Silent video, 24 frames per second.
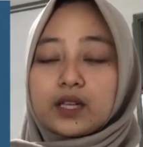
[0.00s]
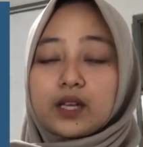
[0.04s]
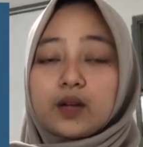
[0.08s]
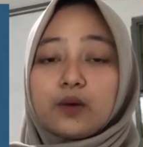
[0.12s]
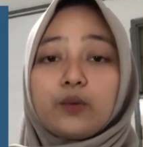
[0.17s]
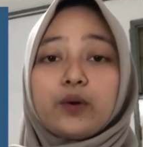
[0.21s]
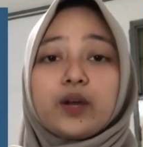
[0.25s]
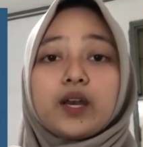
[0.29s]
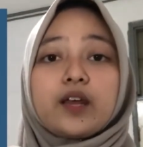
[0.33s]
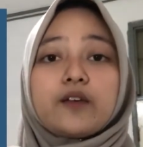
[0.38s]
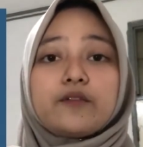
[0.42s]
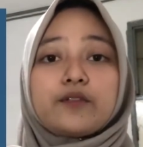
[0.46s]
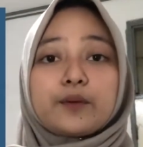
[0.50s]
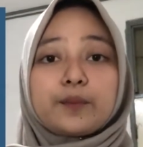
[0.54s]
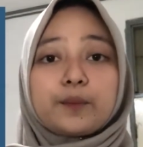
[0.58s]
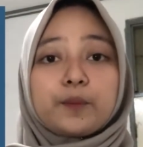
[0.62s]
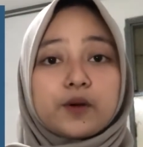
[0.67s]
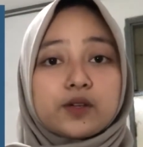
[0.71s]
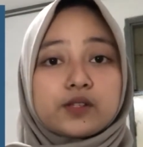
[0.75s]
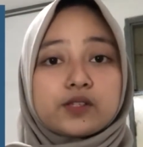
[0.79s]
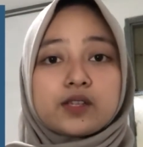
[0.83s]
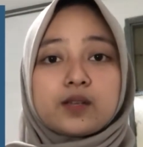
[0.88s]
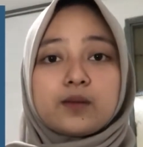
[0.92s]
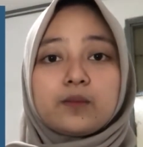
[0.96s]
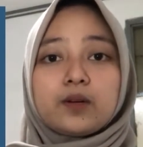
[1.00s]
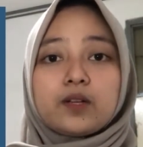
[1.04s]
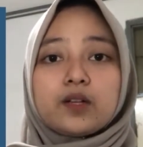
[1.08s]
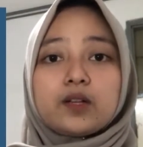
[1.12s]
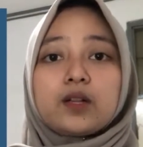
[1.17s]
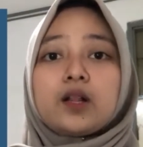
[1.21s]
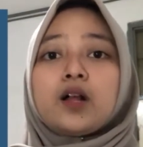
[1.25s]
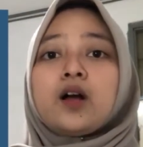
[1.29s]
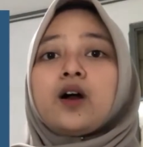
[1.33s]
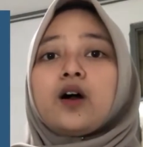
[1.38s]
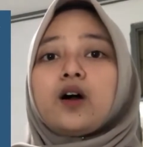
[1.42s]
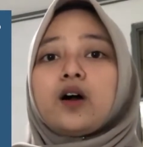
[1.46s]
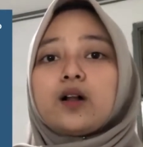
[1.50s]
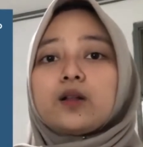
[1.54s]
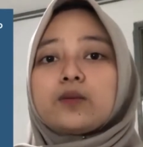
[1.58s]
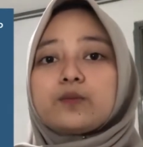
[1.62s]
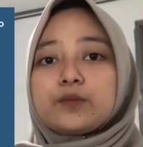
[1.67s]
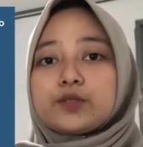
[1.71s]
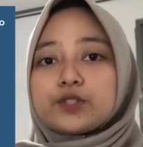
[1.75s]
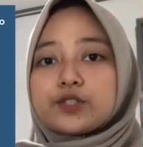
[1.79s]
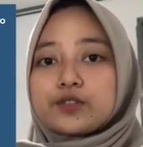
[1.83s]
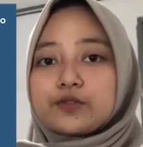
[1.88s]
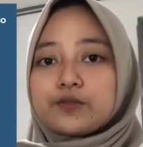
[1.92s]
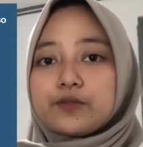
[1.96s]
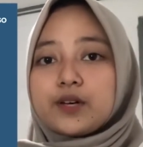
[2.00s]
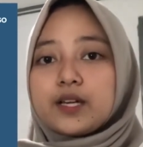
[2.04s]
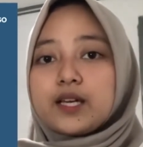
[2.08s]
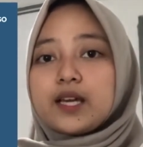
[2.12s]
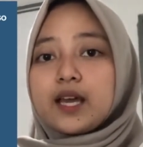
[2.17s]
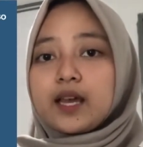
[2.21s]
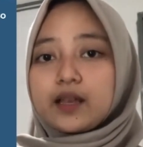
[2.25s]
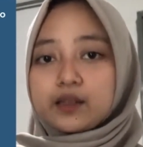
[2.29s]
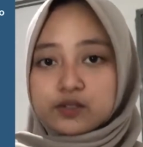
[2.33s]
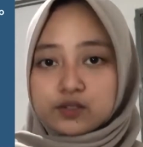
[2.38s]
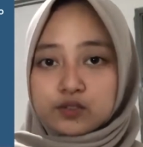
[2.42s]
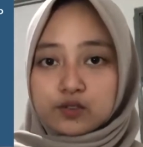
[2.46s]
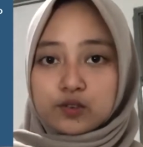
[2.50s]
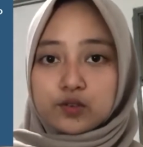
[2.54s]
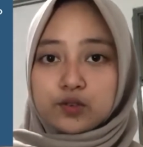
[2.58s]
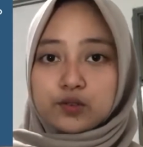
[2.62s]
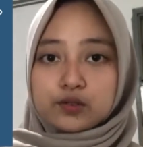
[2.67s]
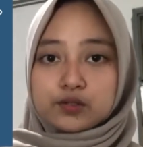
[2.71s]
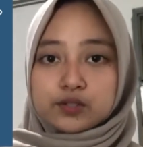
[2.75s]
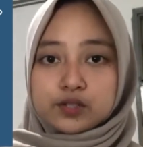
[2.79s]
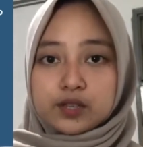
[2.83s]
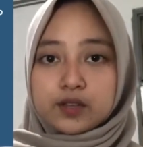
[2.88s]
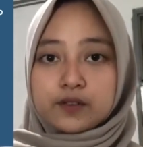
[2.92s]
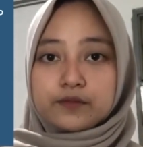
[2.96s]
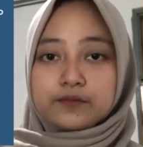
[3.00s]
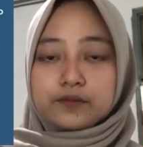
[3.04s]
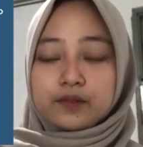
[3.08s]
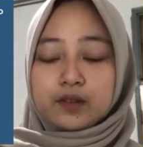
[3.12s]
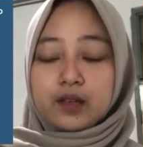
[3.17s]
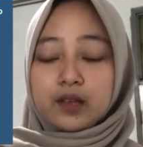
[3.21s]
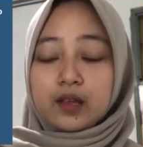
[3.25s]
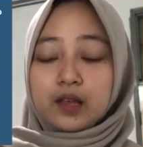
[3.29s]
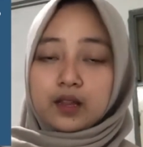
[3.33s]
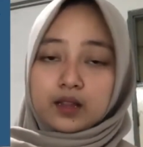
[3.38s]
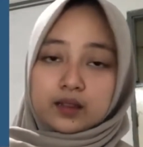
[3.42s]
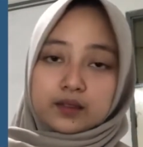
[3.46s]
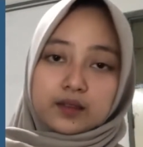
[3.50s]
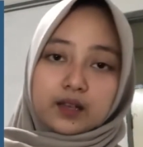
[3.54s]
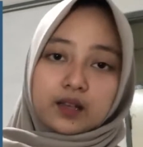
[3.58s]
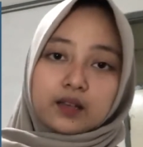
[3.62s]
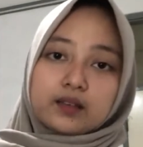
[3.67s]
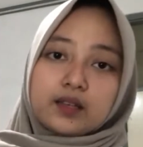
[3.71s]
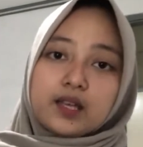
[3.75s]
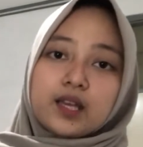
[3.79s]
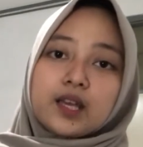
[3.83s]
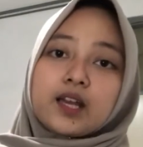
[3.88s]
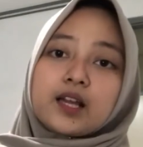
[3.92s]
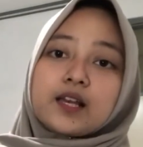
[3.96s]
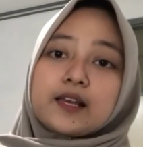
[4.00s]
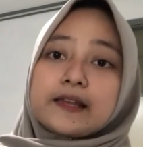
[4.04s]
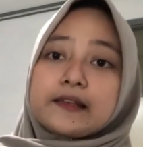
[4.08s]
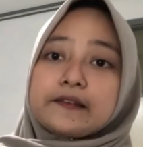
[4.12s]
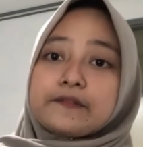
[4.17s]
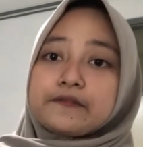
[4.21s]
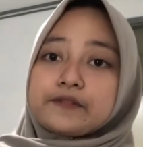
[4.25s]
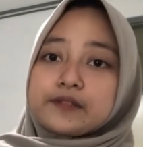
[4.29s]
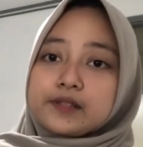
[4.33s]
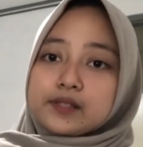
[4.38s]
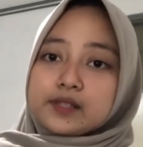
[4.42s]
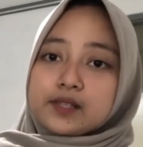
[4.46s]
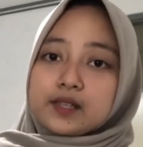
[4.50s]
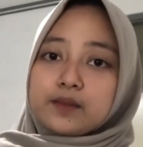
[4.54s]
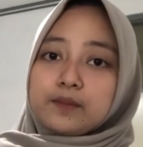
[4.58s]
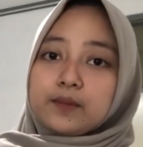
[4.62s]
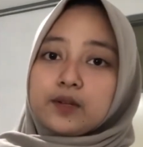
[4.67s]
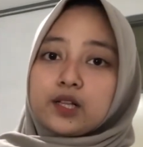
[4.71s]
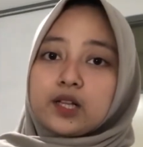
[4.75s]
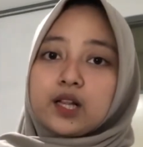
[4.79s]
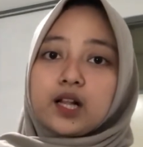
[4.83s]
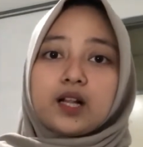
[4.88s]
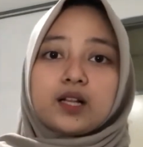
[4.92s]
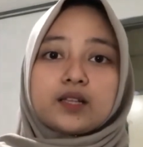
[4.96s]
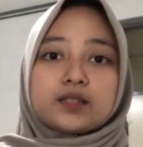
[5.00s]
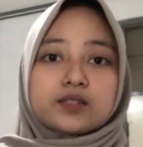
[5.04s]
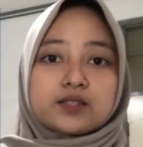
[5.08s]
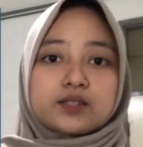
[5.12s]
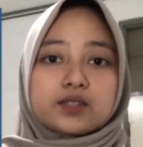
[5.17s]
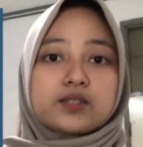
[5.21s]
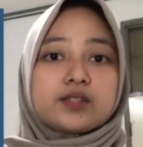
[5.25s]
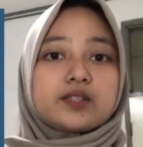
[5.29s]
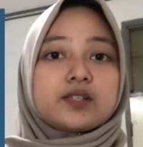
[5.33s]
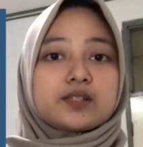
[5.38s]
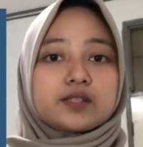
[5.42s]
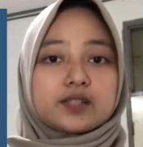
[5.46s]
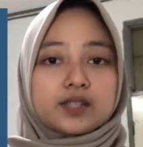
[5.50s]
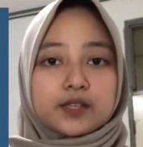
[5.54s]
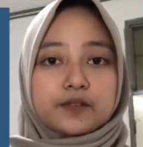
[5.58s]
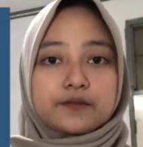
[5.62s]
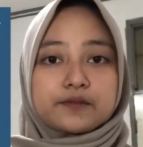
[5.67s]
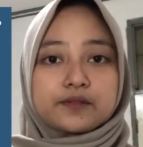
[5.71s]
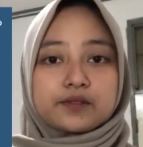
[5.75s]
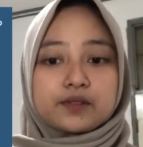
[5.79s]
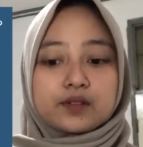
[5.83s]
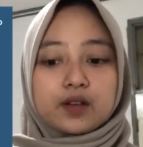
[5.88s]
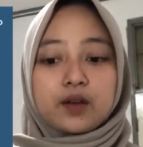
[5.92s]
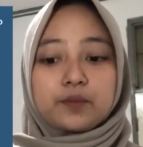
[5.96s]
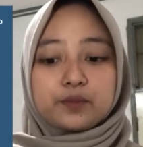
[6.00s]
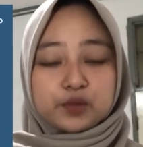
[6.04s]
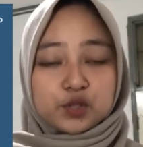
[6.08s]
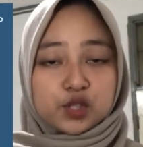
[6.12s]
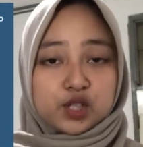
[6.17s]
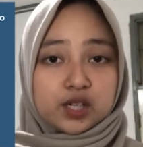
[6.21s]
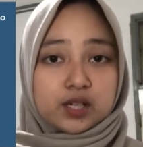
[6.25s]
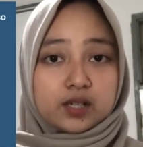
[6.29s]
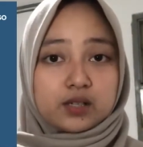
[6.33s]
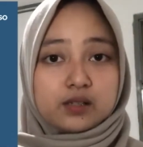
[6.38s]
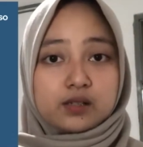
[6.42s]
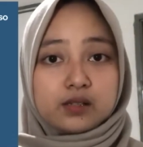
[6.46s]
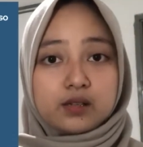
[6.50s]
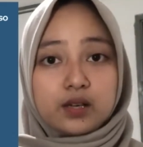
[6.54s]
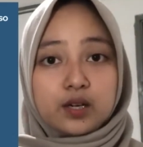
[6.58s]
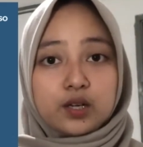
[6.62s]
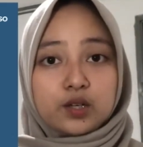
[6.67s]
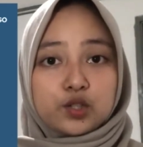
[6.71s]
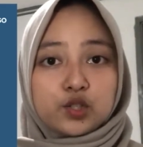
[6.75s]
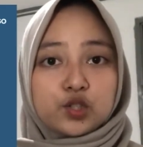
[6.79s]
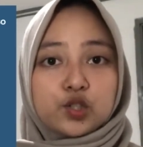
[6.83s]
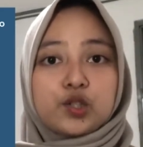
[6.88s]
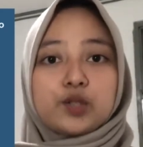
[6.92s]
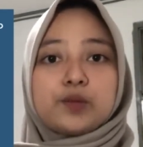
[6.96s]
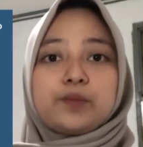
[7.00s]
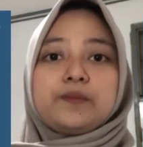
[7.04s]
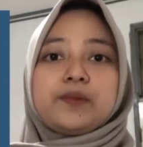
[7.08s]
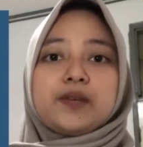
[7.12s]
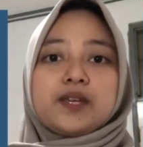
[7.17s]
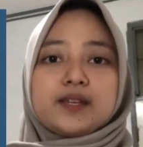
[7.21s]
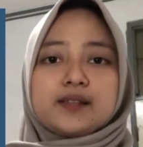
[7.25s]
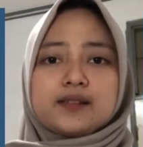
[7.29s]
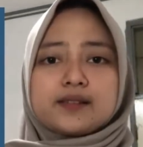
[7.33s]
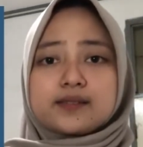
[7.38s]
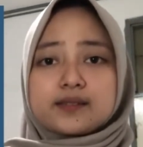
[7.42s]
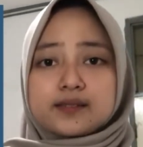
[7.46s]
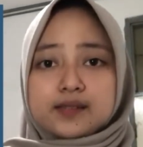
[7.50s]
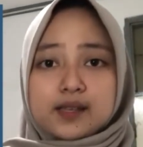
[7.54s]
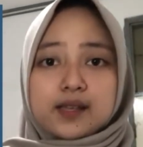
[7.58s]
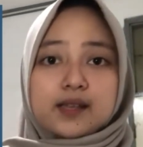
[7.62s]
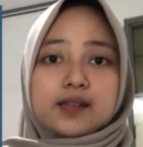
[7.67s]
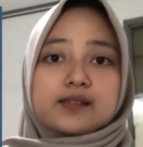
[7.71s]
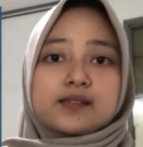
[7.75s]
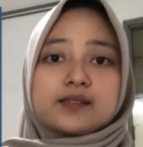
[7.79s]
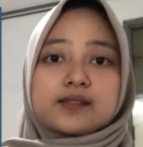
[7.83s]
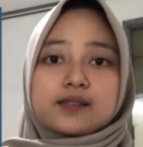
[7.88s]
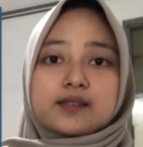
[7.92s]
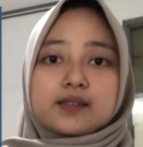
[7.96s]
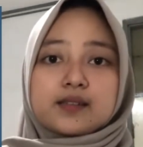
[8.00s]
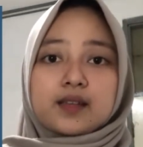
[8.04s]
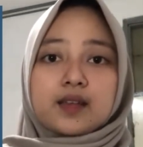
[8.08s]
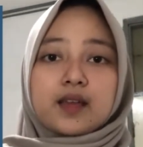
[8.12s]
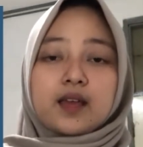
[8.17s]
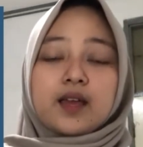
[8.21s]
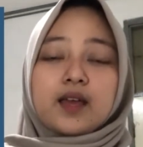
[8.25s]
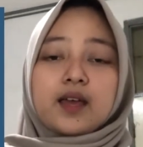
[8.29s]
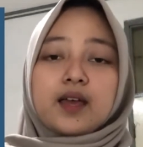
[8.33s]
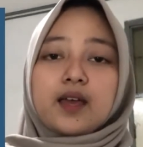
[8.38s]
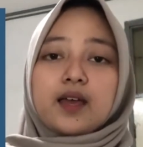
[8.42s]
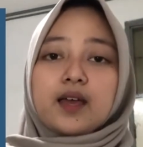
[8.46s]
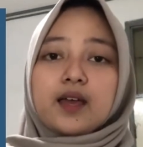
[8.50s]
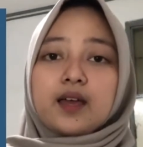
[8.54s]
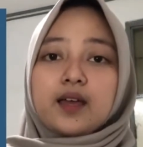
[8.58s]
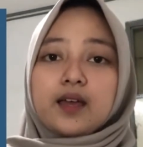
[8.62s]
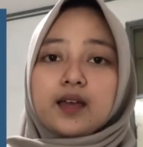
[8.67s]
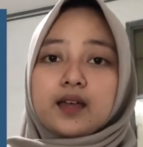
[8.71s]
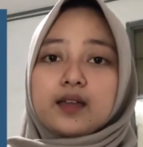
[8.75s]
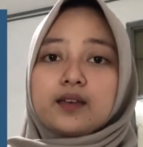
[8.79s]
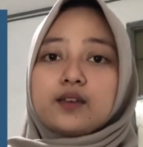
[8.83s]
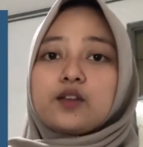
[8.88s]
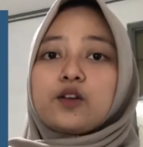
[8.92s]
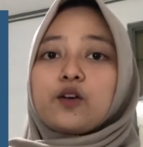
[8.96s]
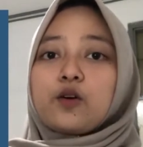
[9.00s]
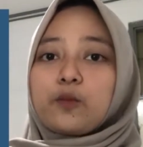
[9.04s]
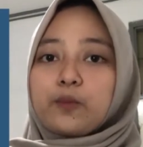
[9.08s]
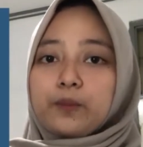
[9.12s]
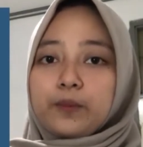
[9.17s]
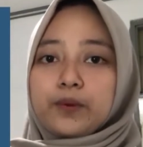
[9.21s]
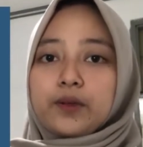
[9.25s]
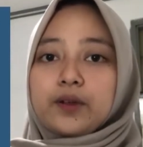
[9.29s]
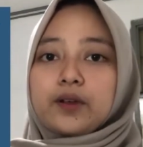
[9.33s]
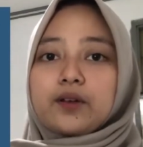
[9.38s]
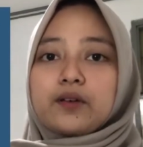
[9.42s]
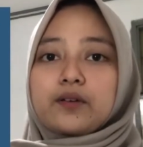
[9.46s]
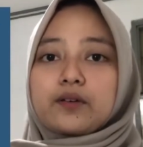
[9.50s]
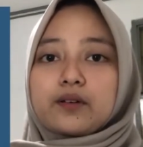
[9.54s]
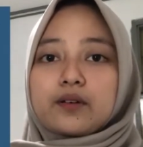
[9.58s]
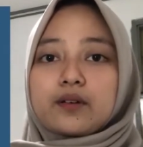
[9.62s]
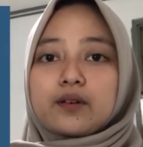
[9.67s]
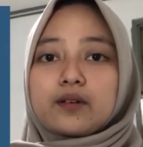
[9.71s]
Whenever possible or mutually exclusive, technically feasible alternatives option should be assessed and compared.